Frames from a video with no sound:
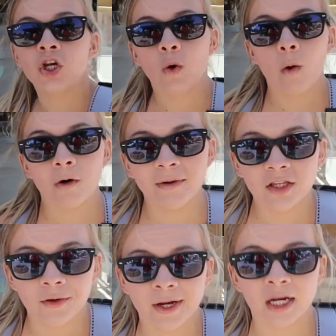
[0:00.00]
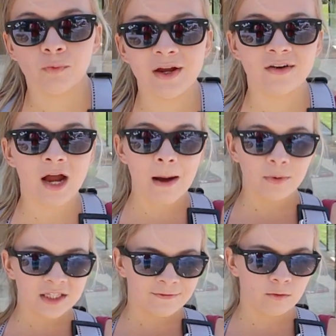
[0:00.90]
So what we're gonna be doing here is we have a
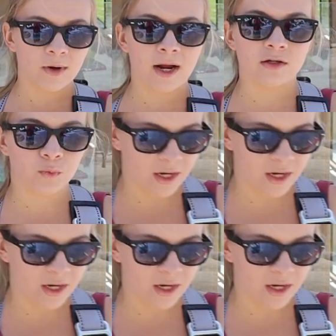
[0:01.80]
couple different rounds.